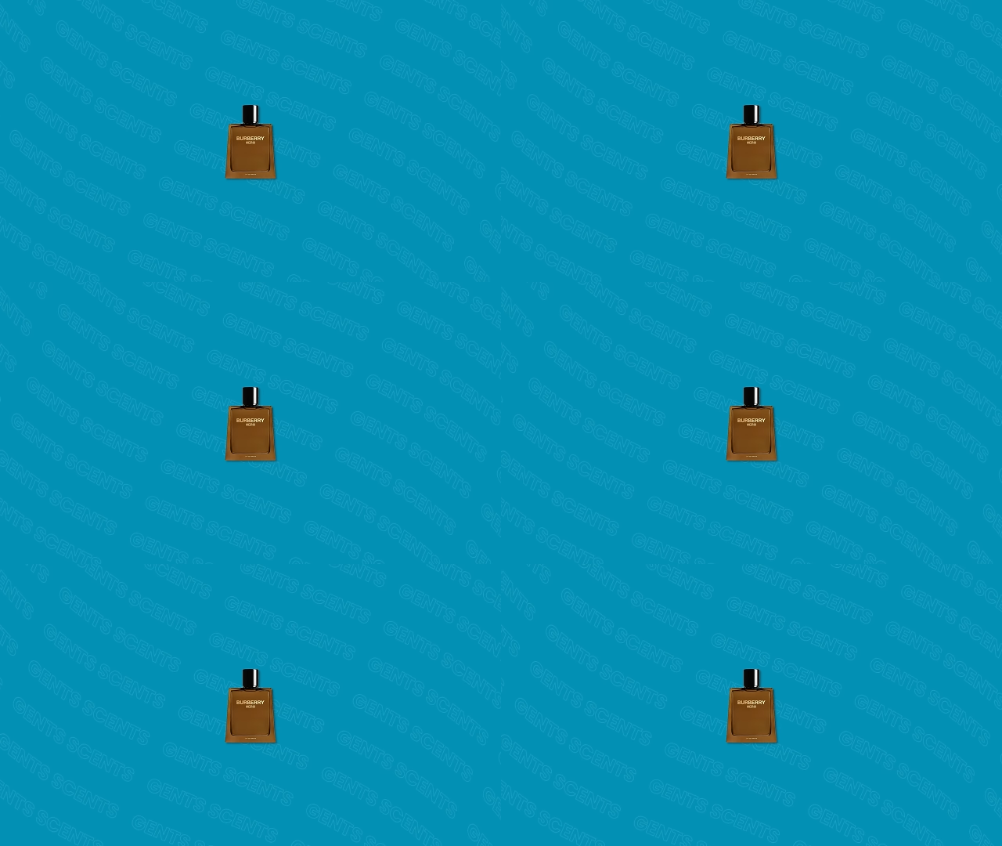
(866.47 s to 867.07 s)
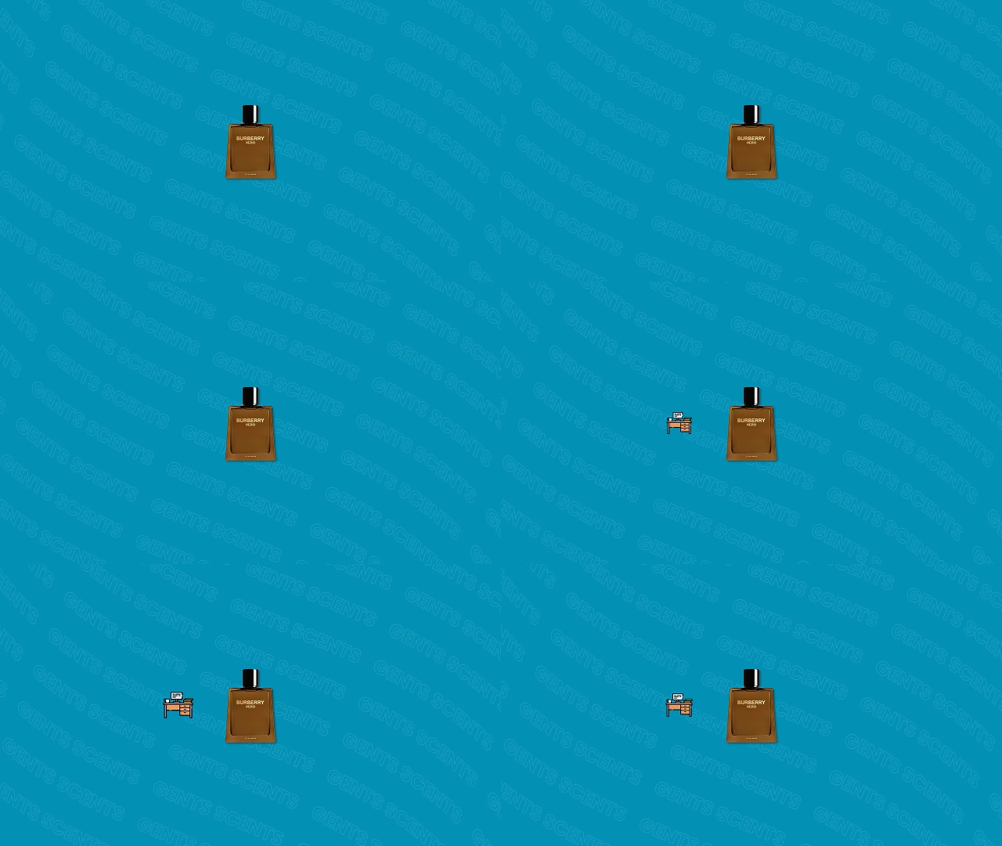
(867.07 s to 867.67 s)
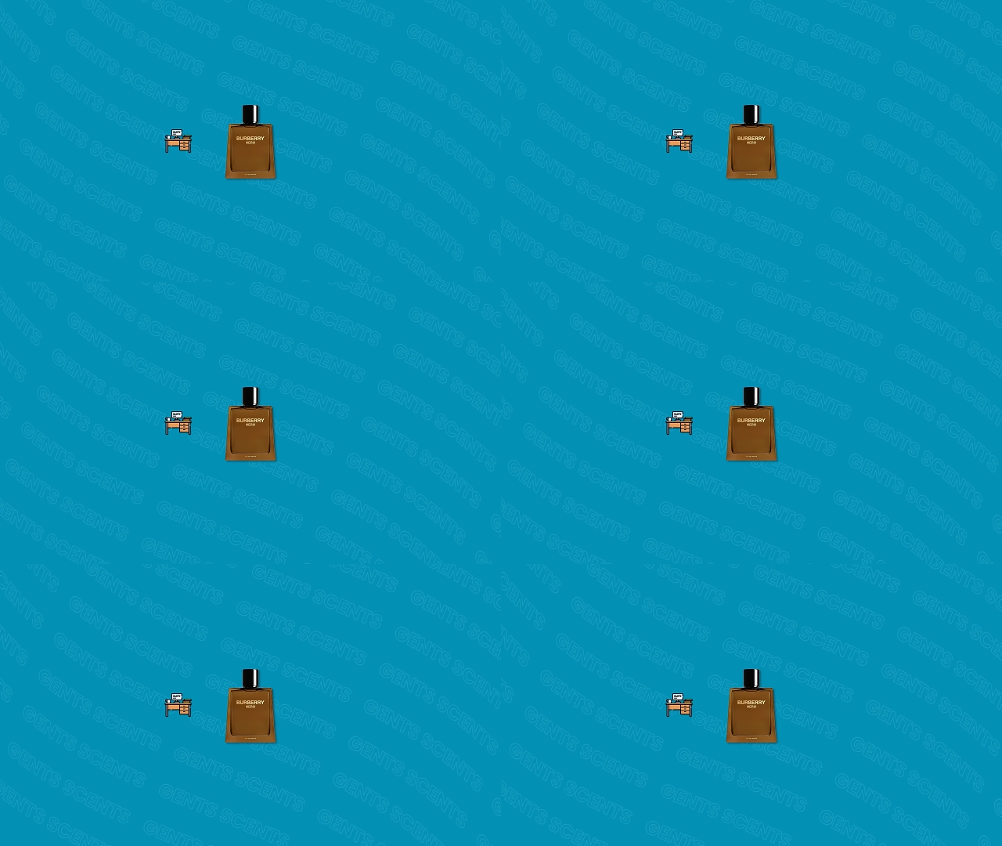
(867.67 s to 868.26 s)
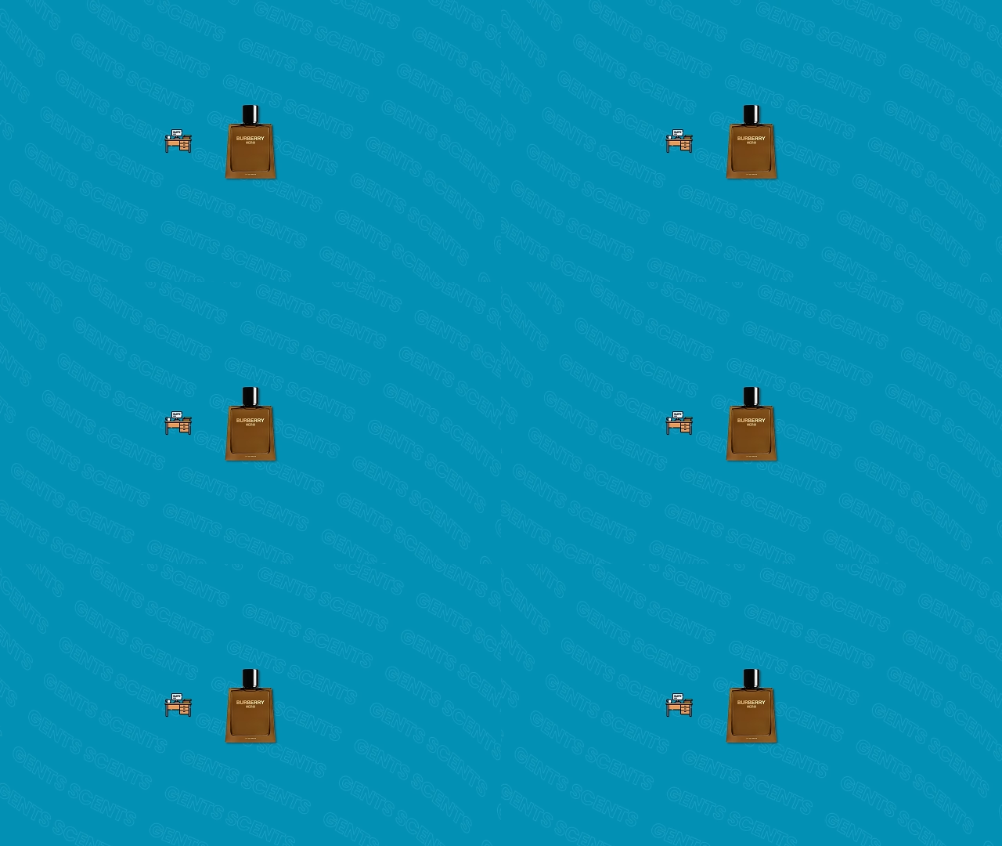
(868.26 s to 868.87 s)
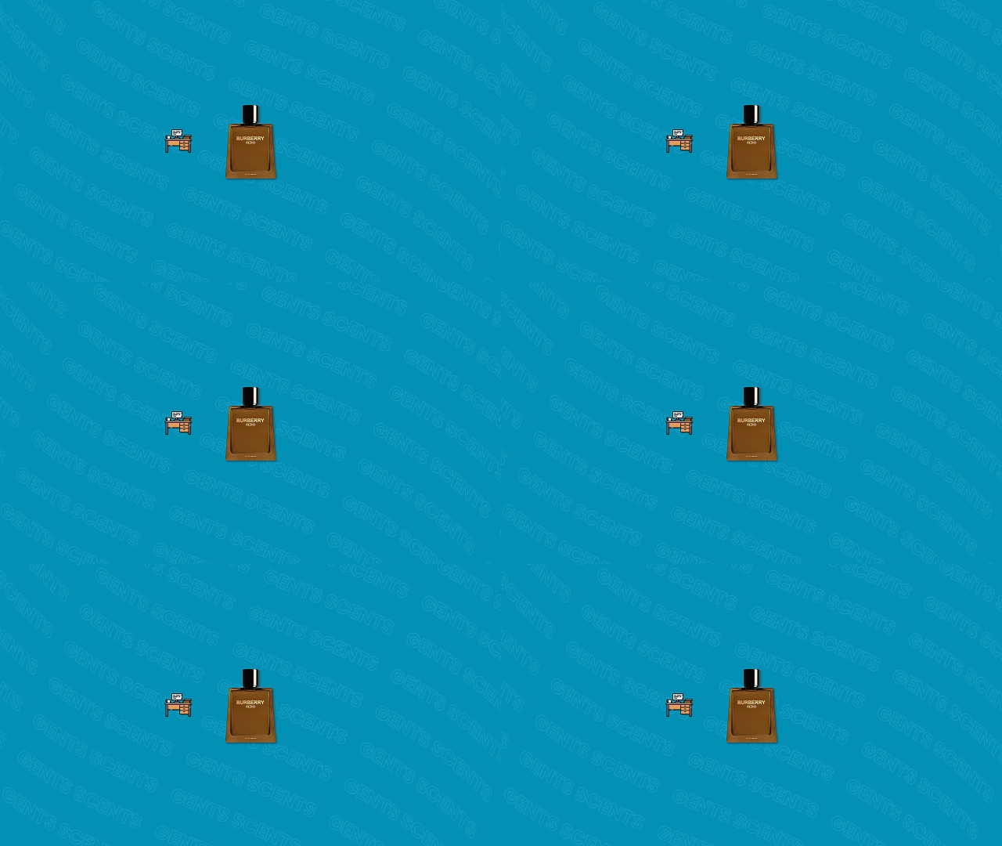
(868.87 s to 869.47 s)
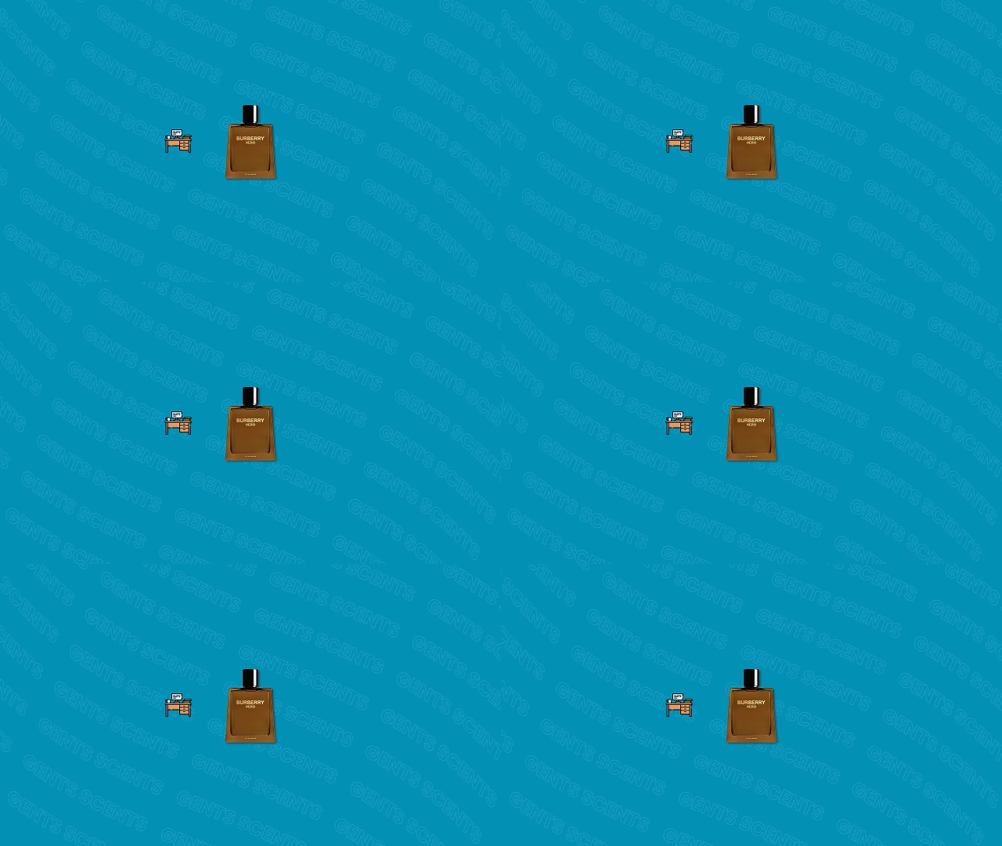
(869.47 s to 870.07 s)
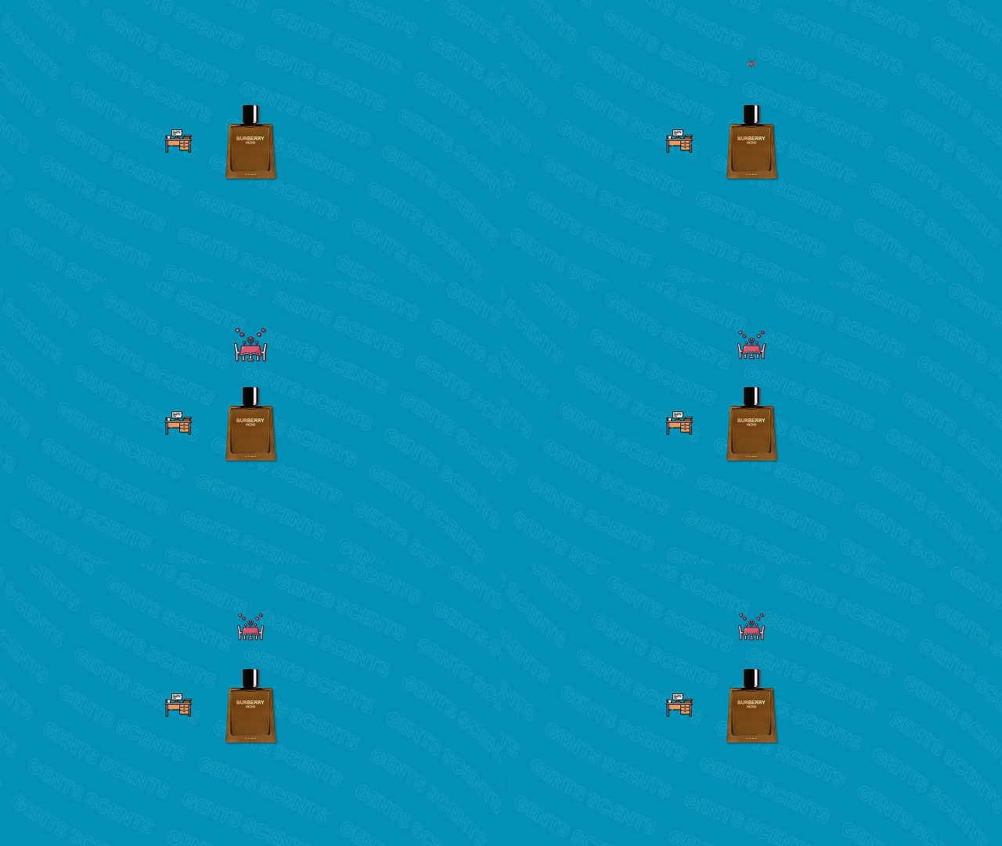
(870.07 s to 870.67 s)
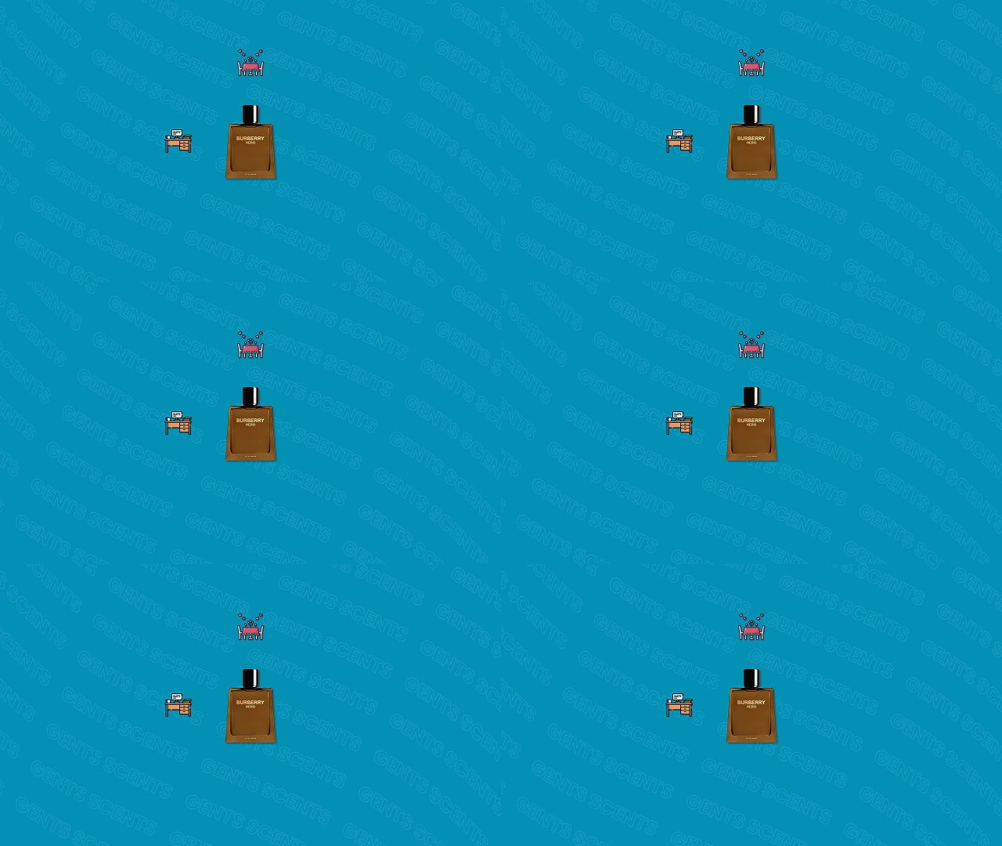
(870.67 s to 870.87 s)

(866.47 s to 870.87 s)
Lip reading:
Nobody's mouth can be seen.